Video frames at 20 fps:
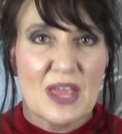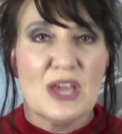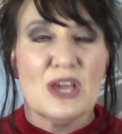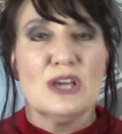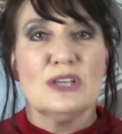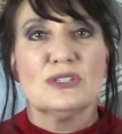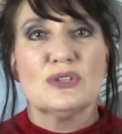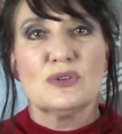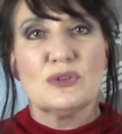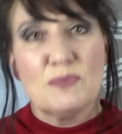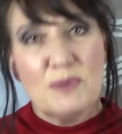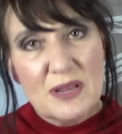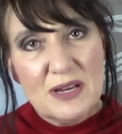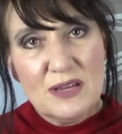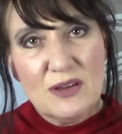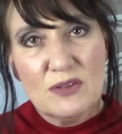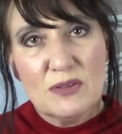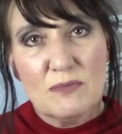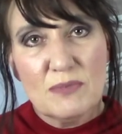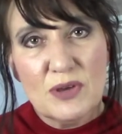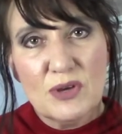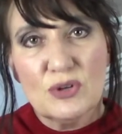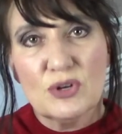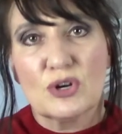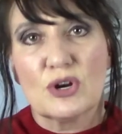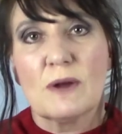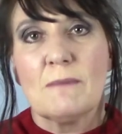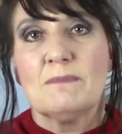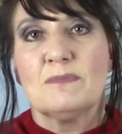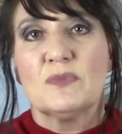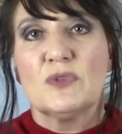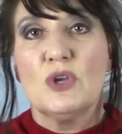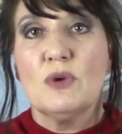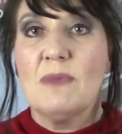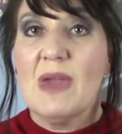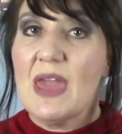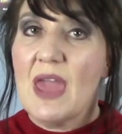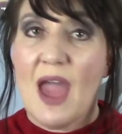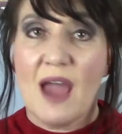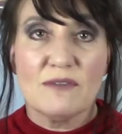So depending on the builder, you
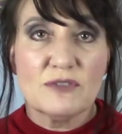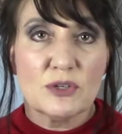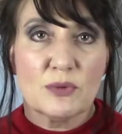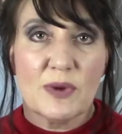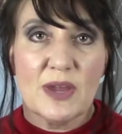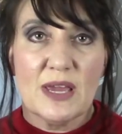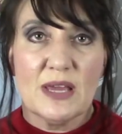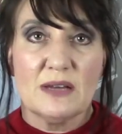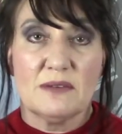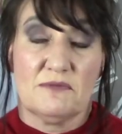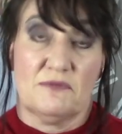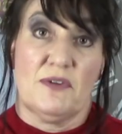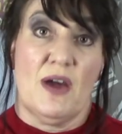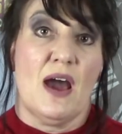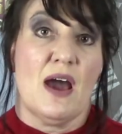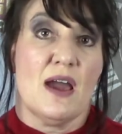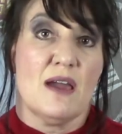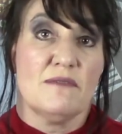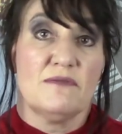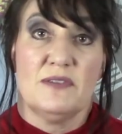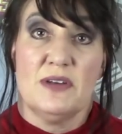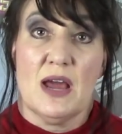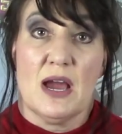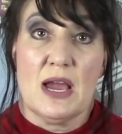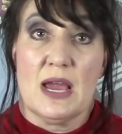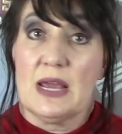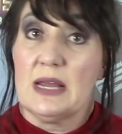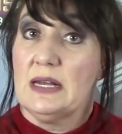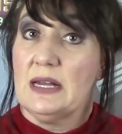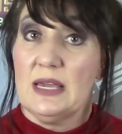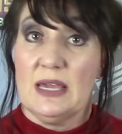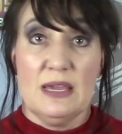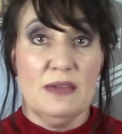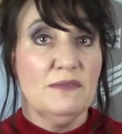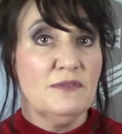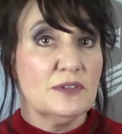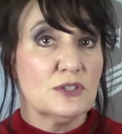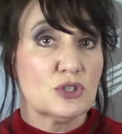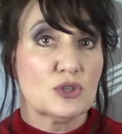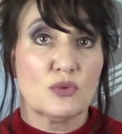may have to wait 5, 9,
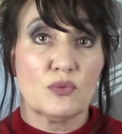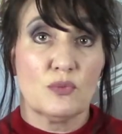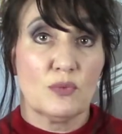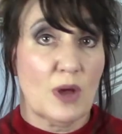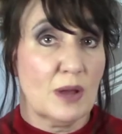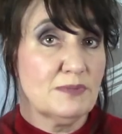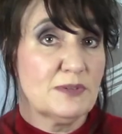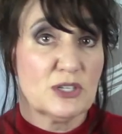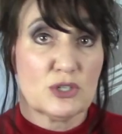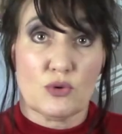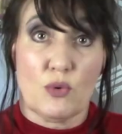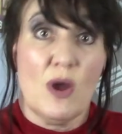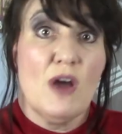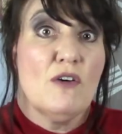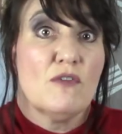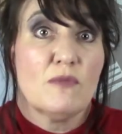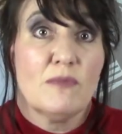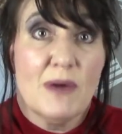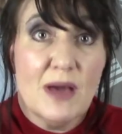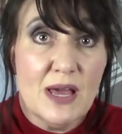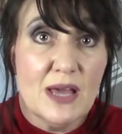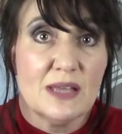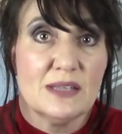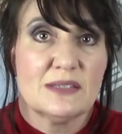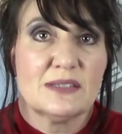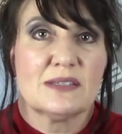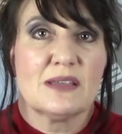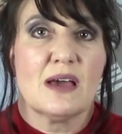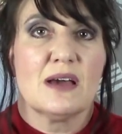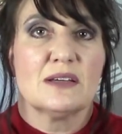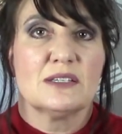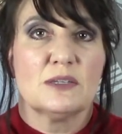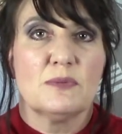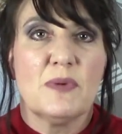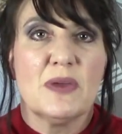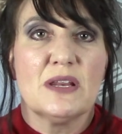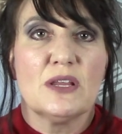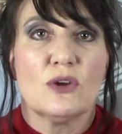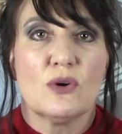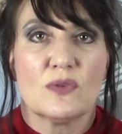even up to 12 months,
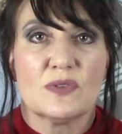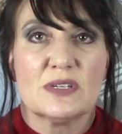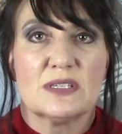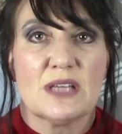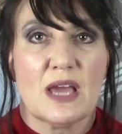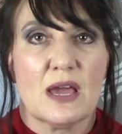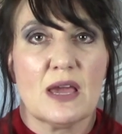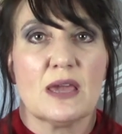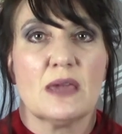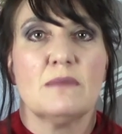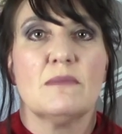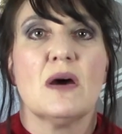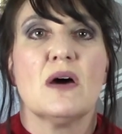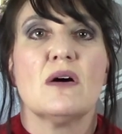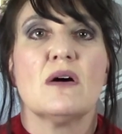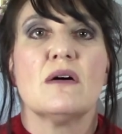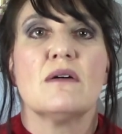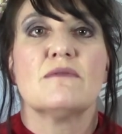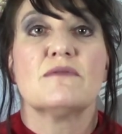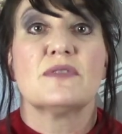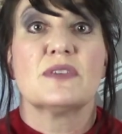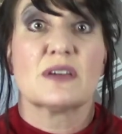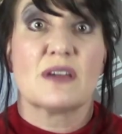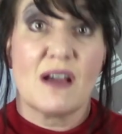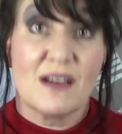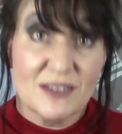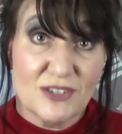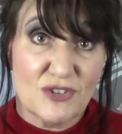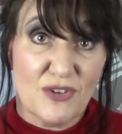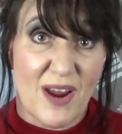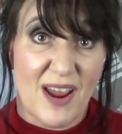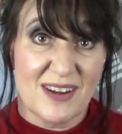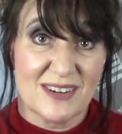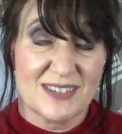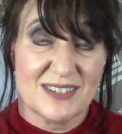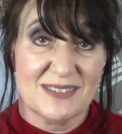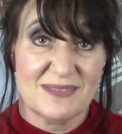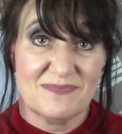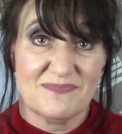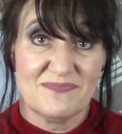depending on the time of the contract.